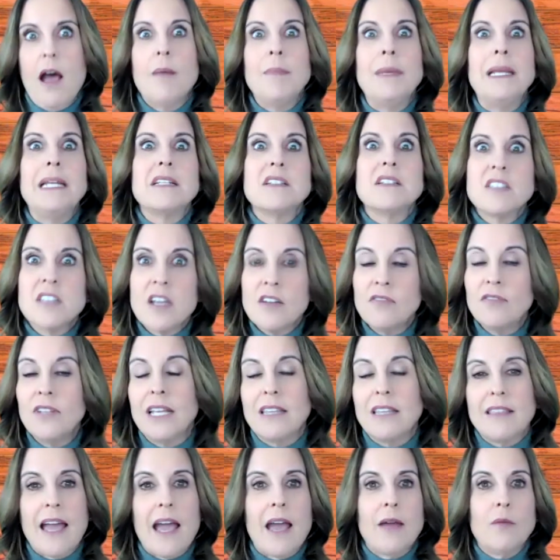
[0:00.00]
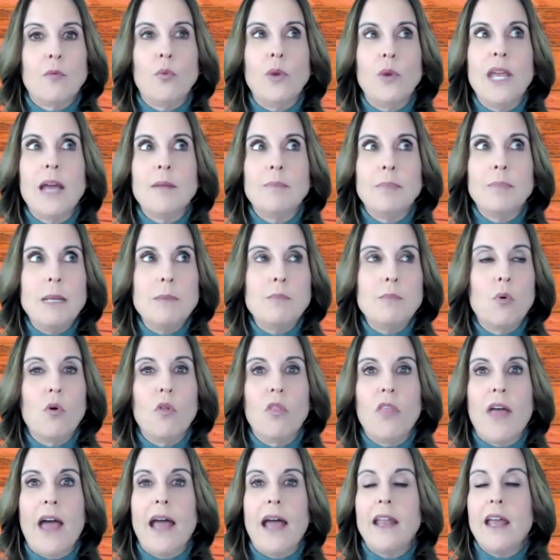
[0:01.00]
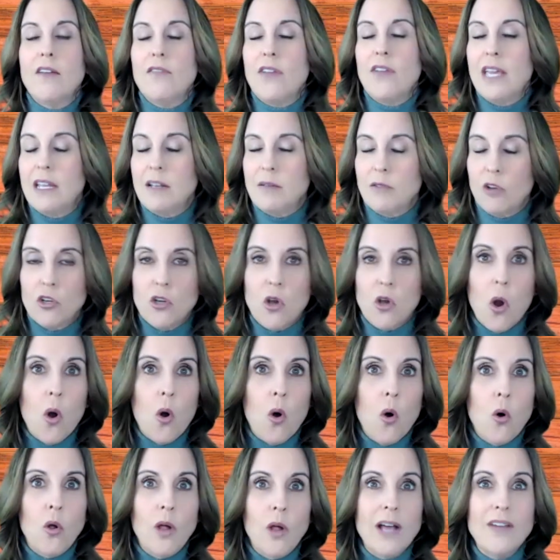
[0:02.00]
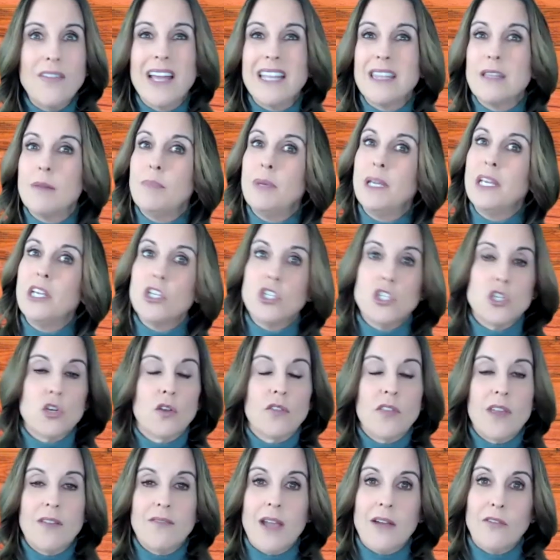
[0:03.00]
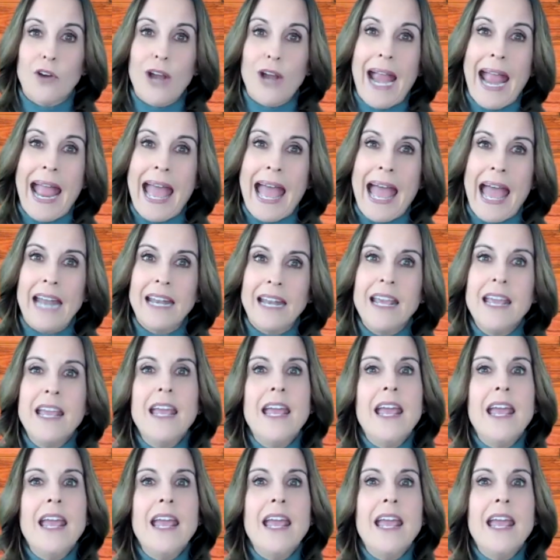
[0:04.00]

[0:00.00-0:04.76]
Stuff like that. We had people that have hit goal, have had the biggest year they've ever had.